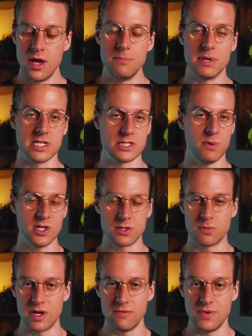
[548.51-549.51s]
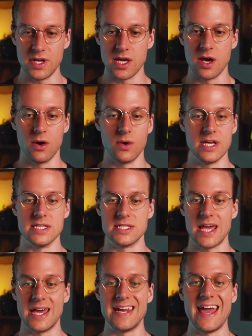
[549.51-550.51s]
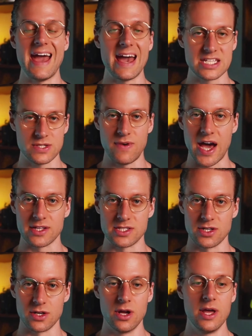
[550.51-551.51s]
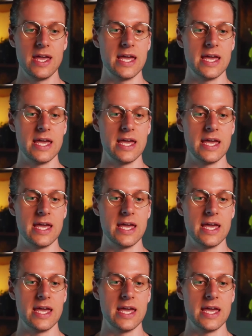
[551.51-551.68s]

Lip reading: because sponsor brand video is an X factor